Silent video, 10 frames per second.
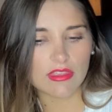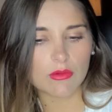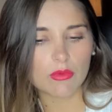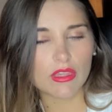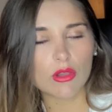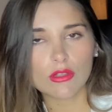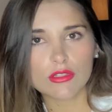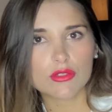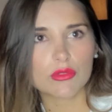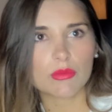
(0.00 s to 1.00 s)
think we
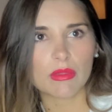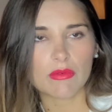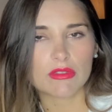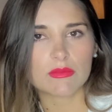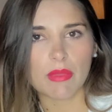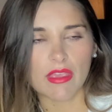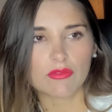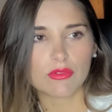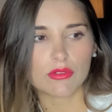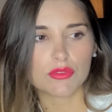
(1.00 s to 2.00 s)
all should be
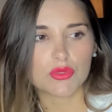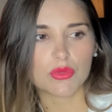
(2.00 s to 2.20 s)
respectful